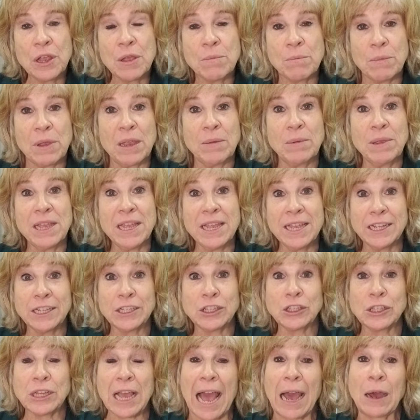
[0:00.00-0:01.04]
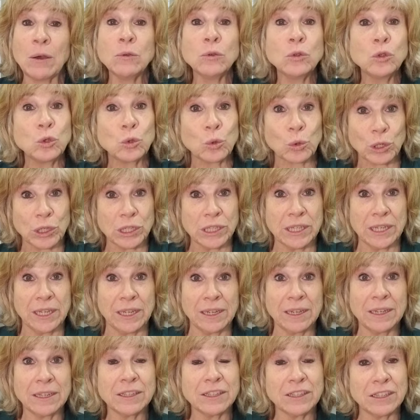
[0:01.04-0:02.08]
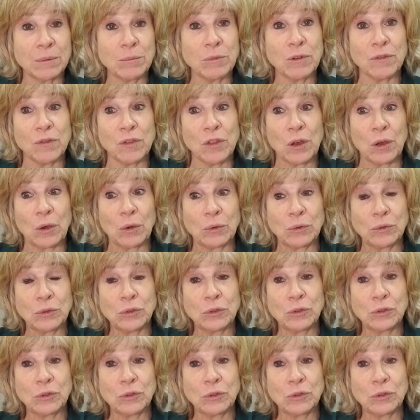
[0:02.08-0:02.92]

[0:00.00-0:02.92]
maybe it's outsourcing some of those.